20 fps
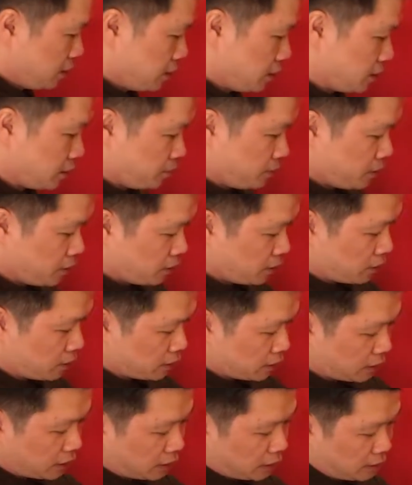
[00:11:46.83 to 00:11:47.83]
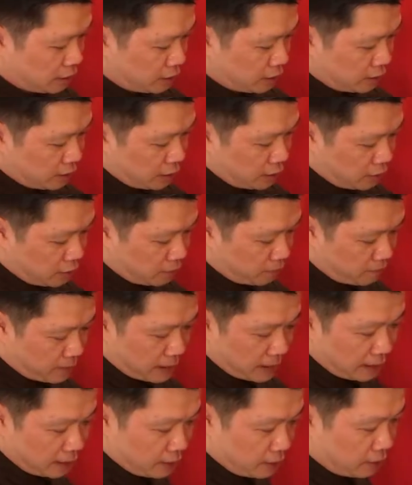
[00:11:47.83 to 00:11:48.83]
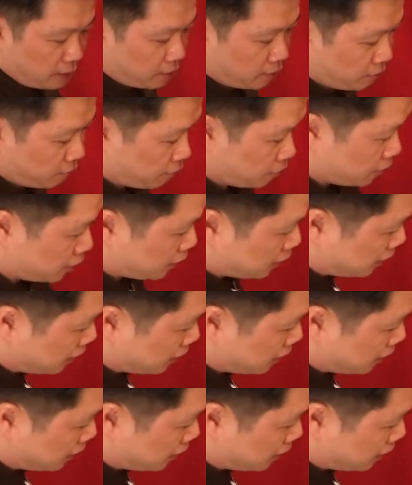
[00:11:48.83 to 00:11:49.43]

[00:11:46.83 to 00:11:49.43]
So I'm just gonna tuck this in the back here for a